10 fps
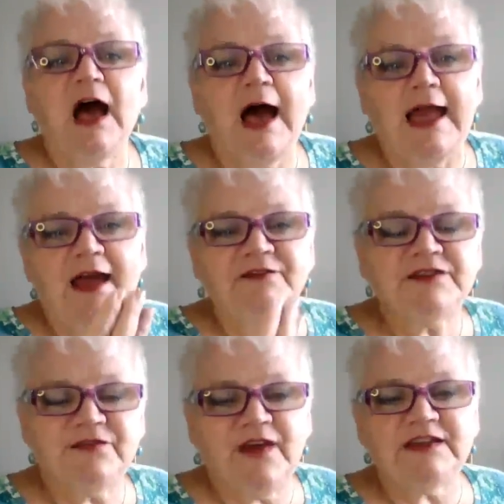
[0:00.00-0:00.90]
I have to
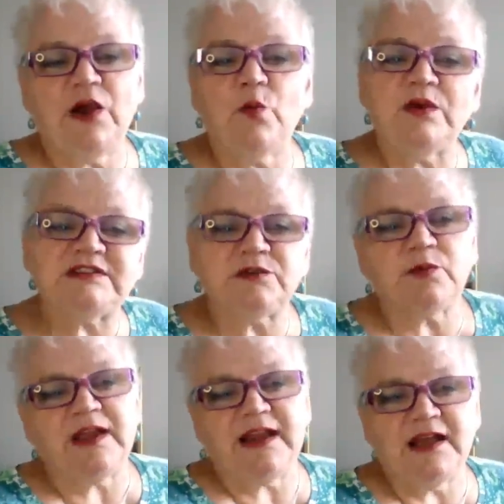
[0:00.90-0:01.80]
find out what's the
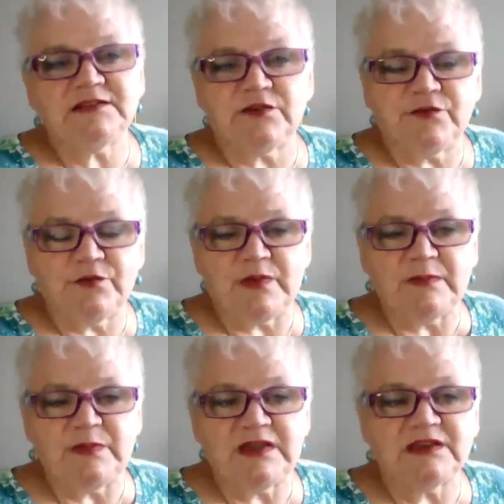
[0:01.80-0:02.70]
right answer for
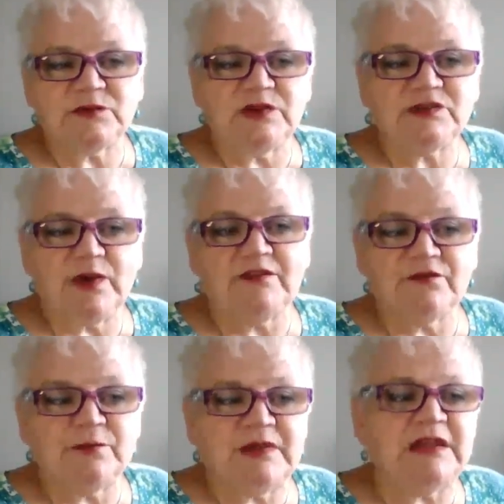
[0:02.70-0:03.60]
me because what's right
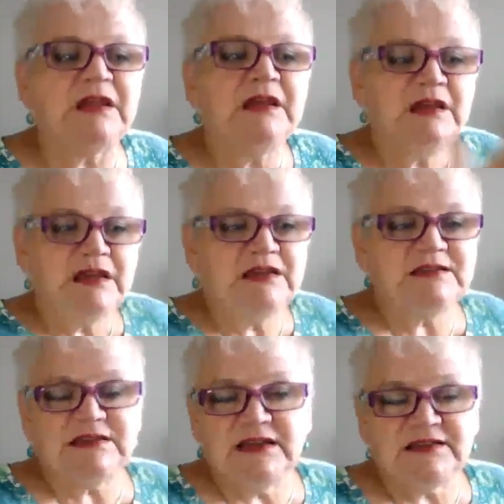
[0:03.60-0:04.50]
for me
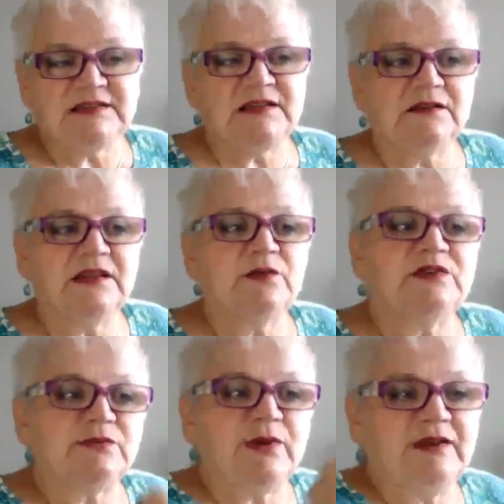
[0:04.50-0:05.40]
isn't necessarily
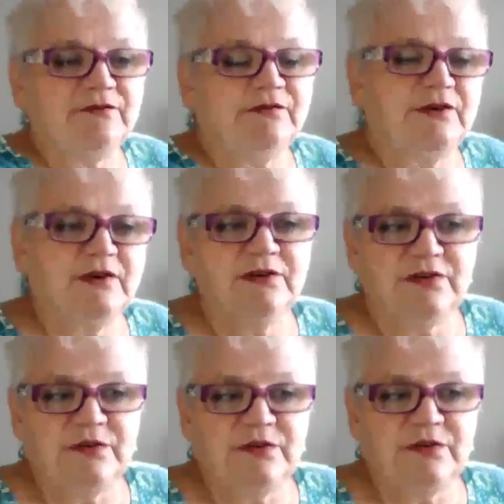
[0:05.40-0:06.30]
what's right for
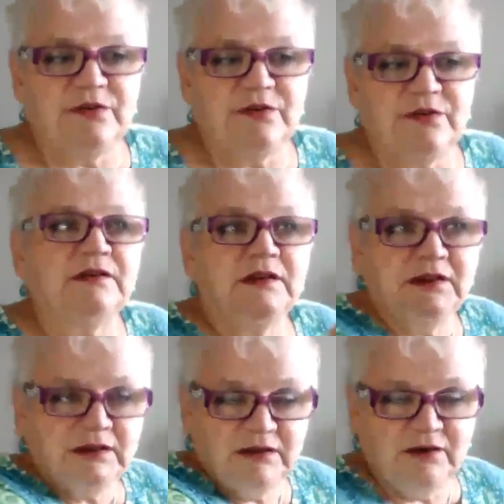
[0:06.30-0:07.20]
the person,
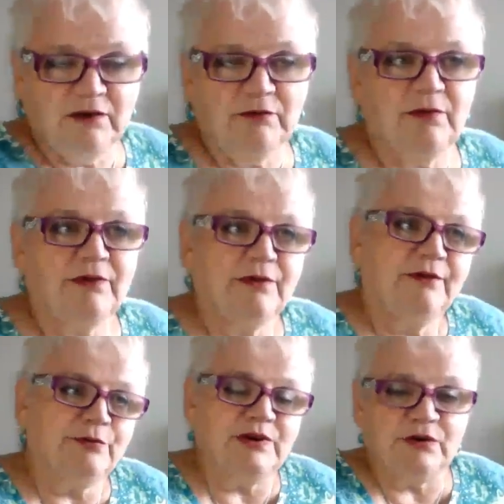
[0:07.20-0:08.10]
you know,
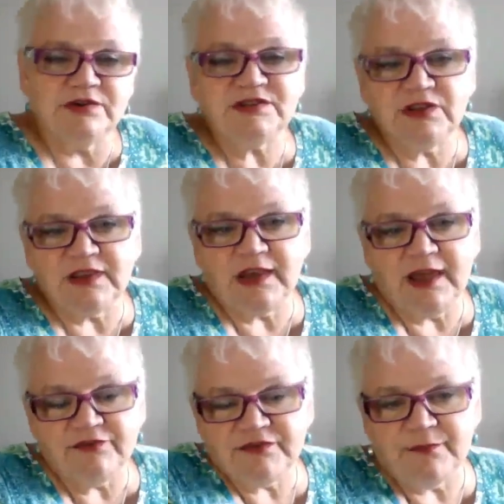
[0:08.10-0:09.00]
three doors to the
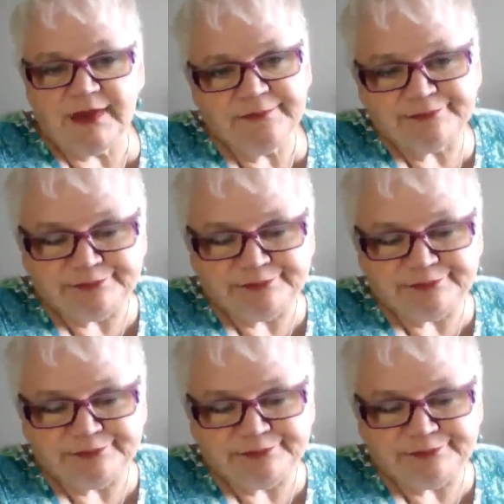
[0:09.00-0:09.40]
left of me.